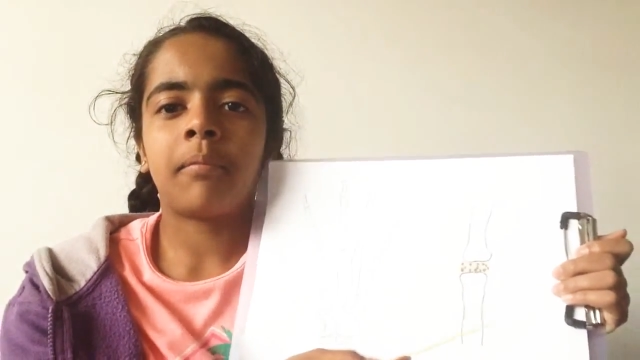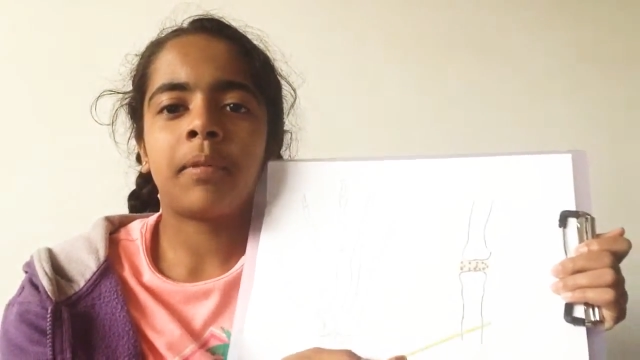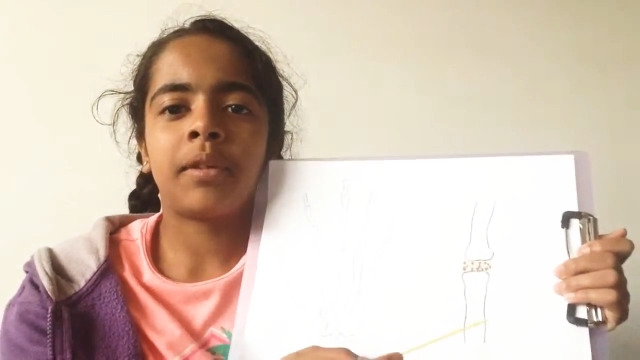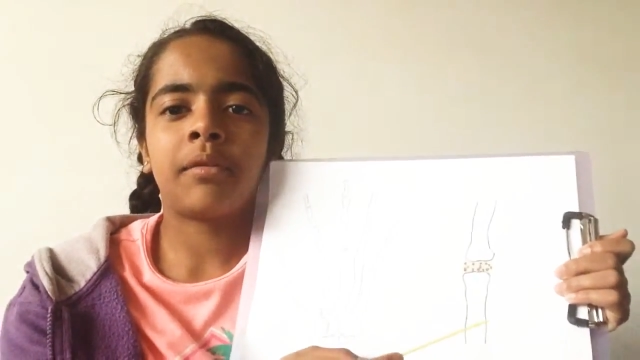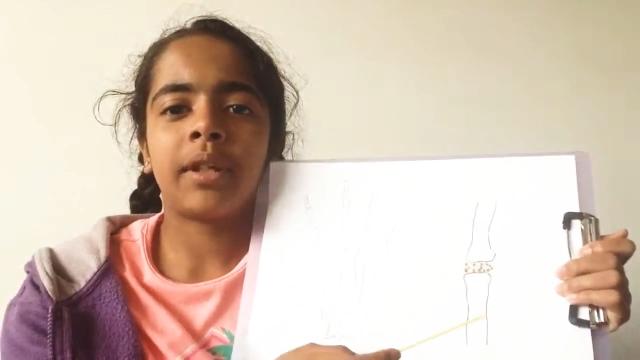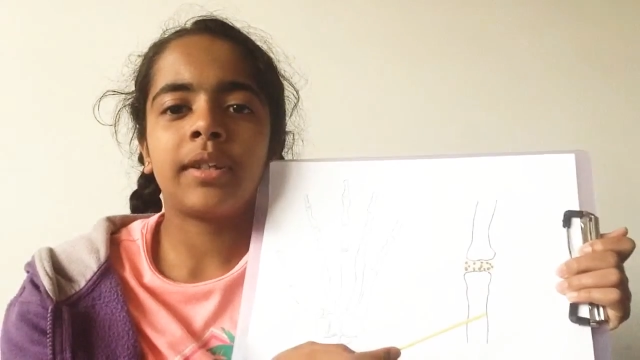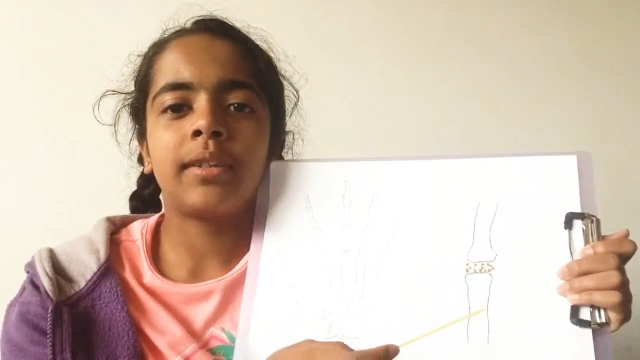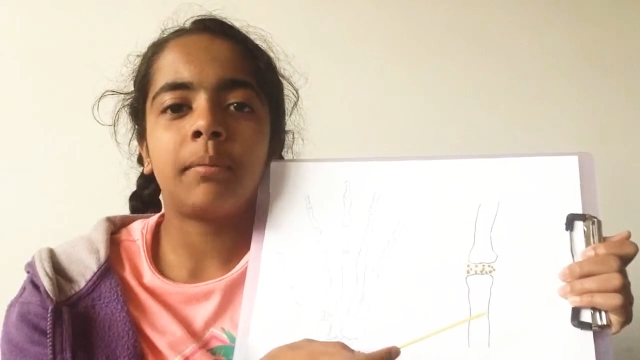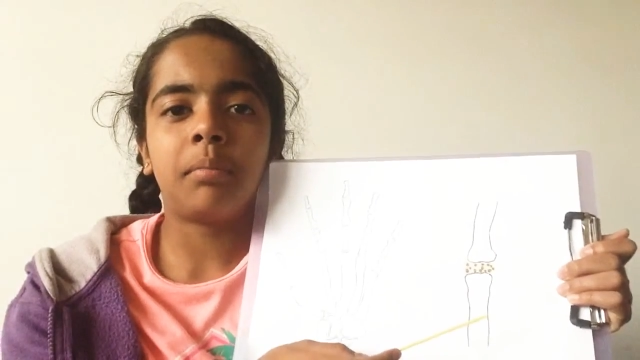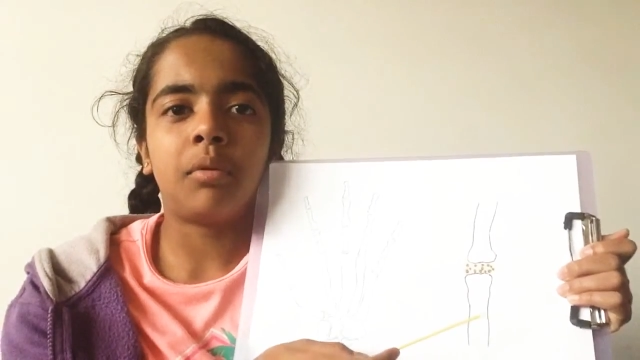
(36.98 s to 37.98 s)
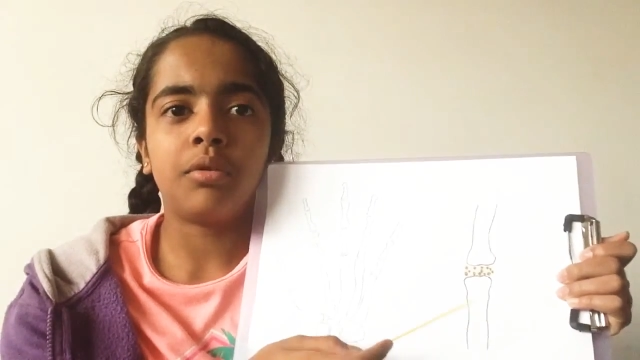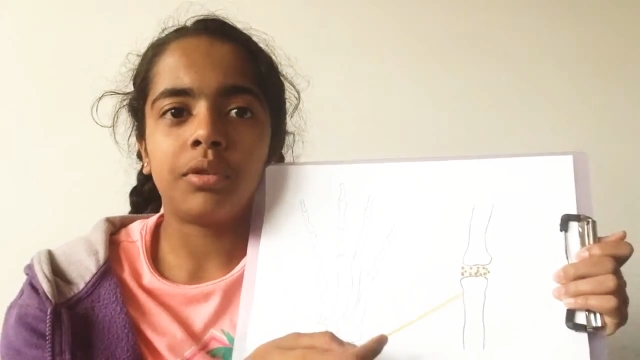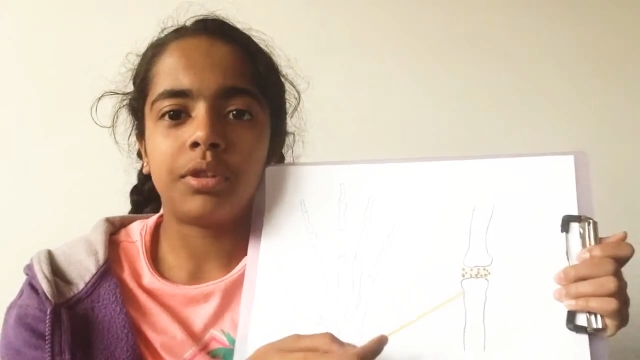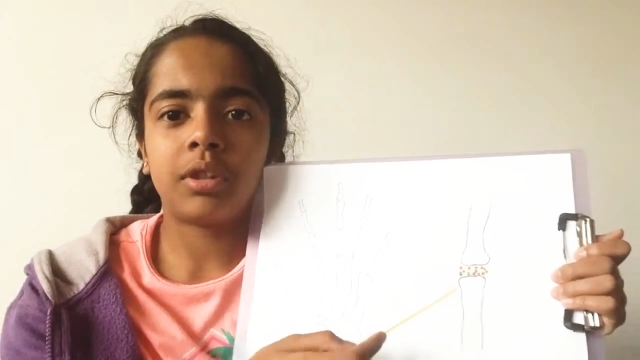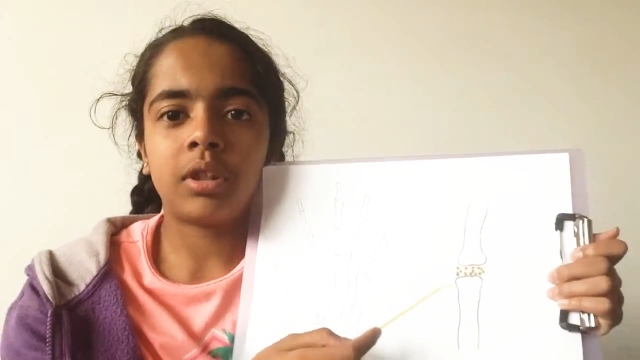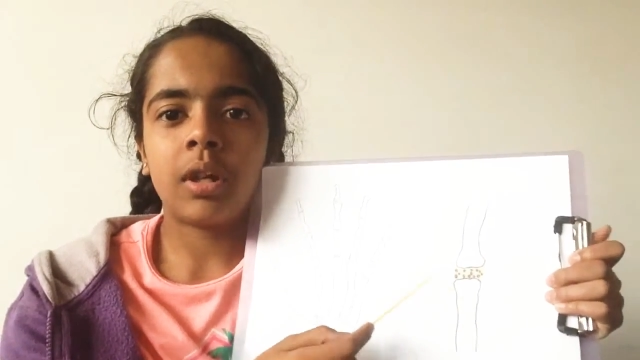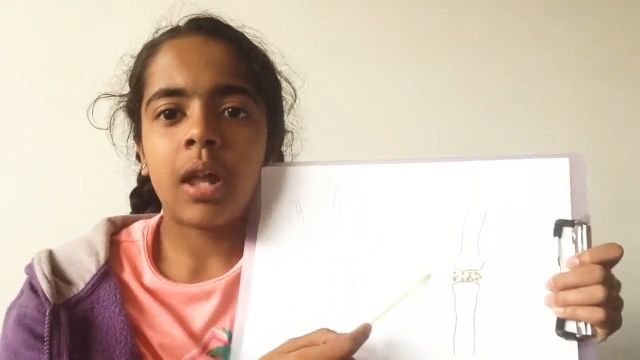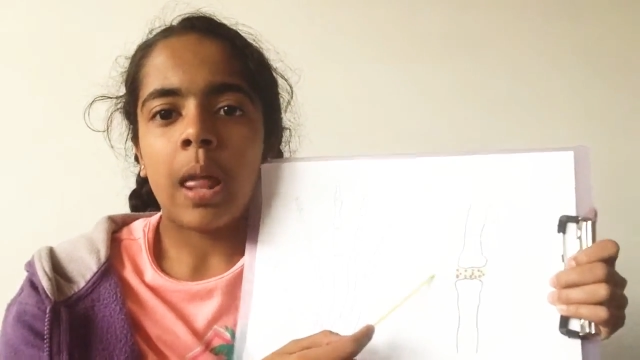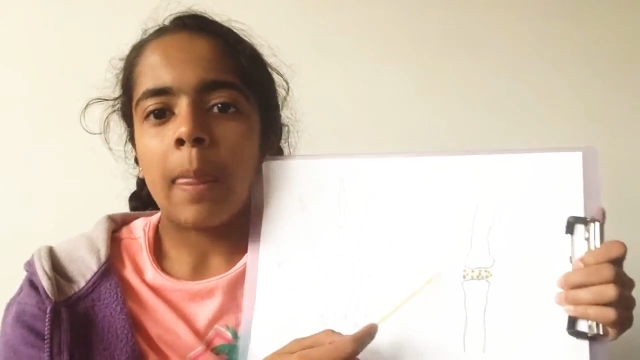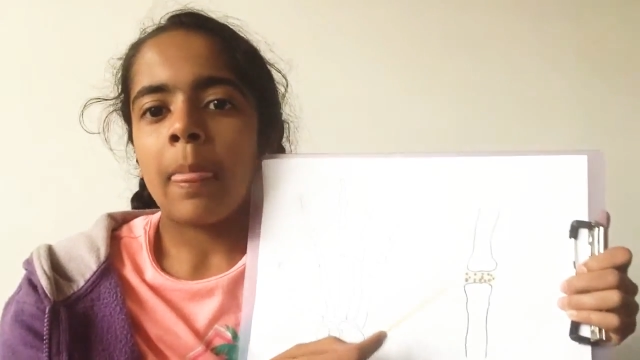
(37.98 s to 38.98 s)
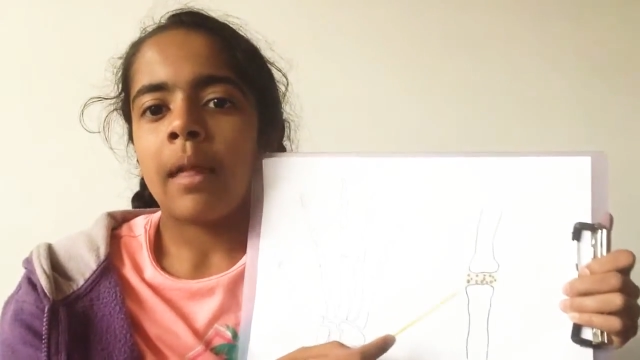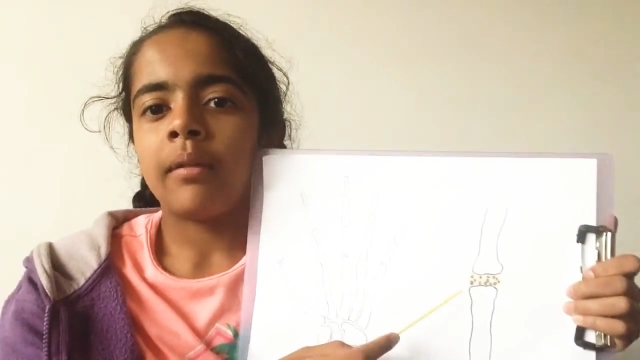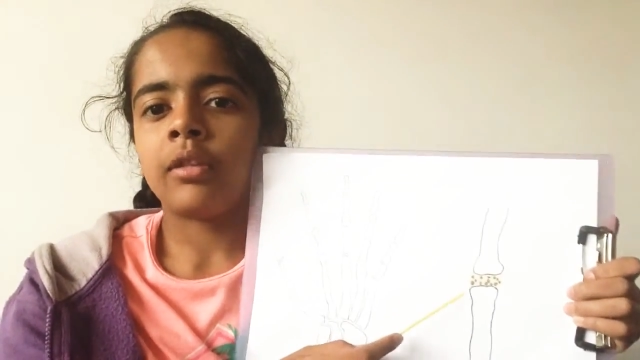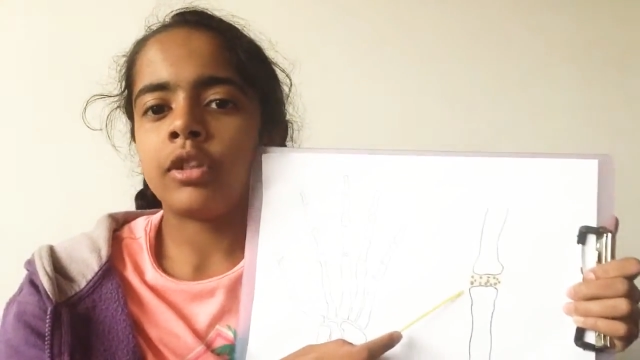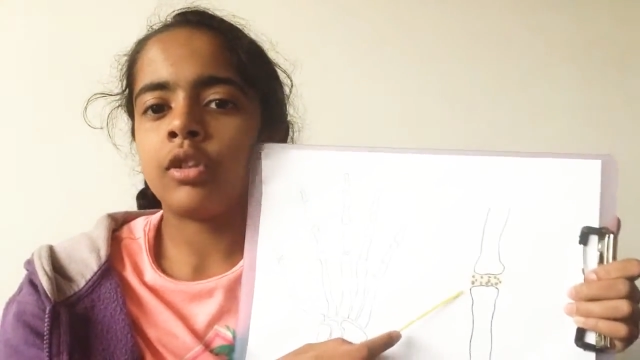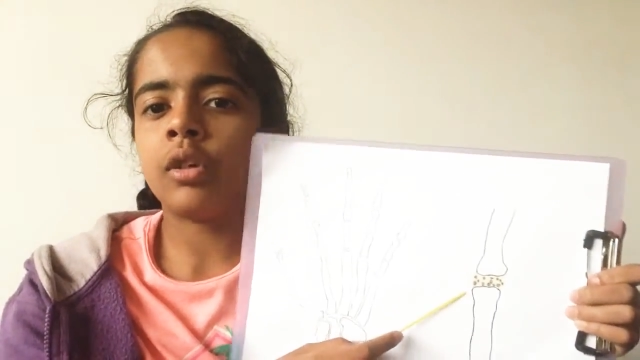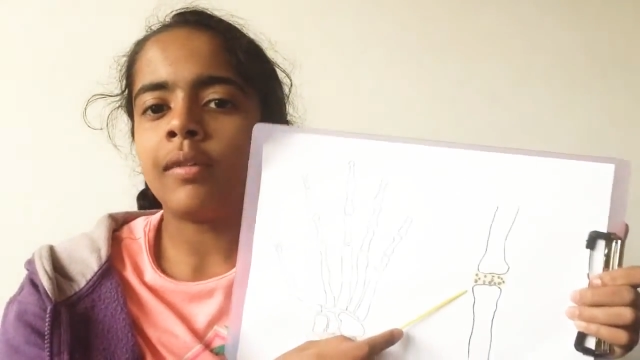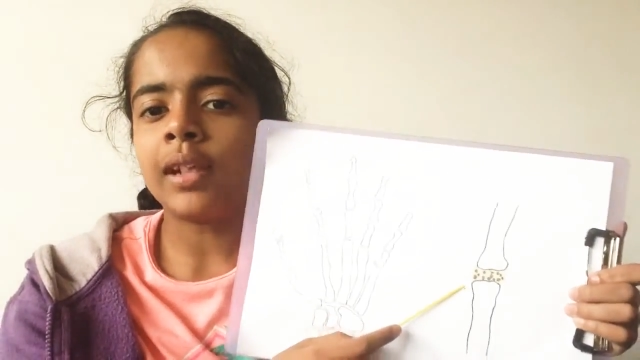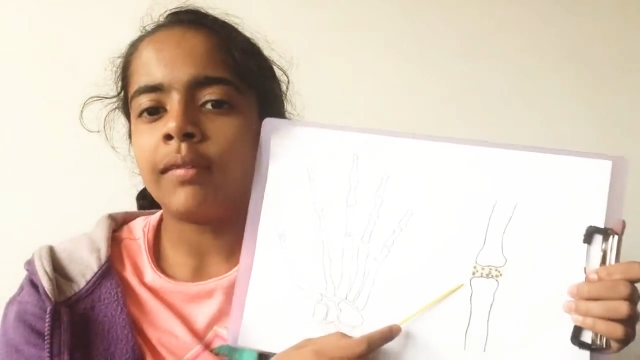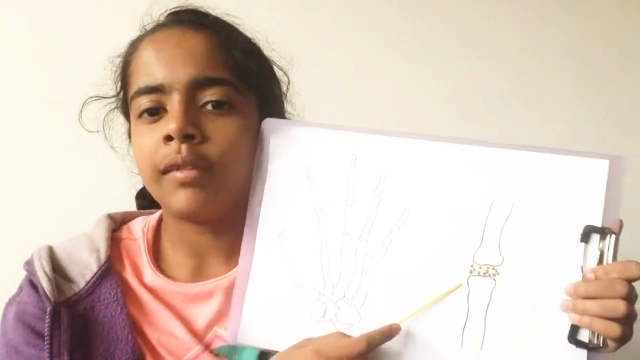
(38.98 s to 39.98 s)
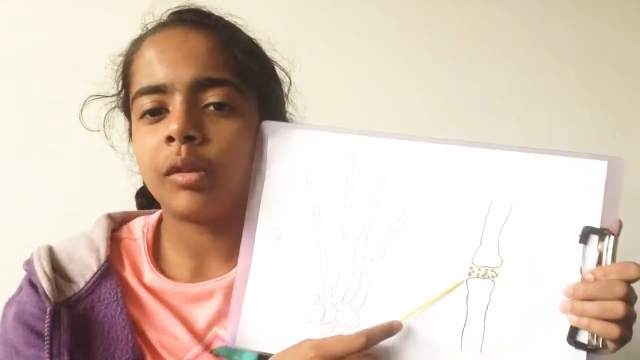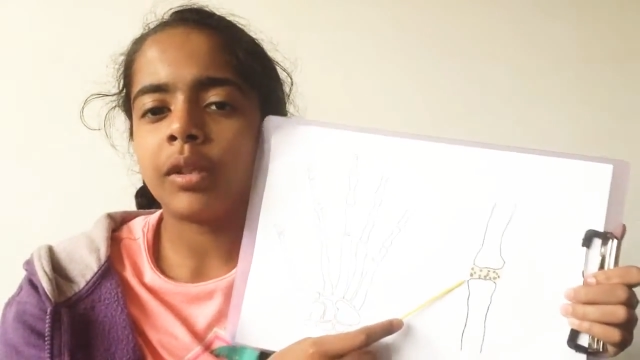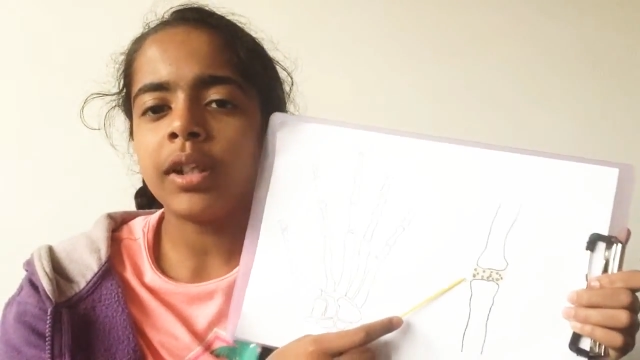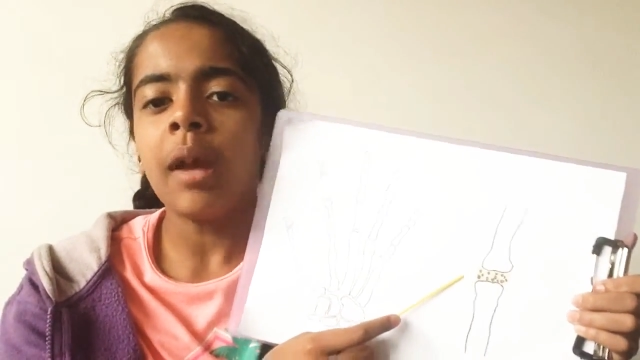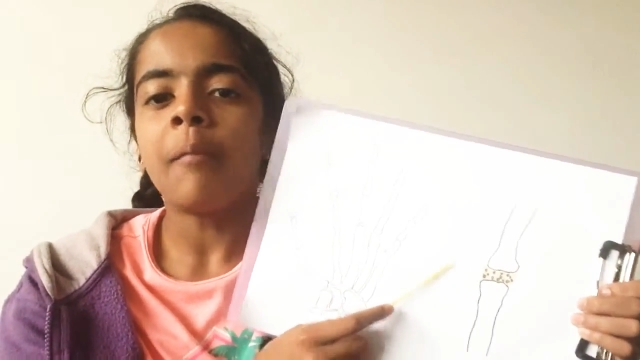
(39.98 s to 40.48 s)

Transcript: between the bones. Synovial fluid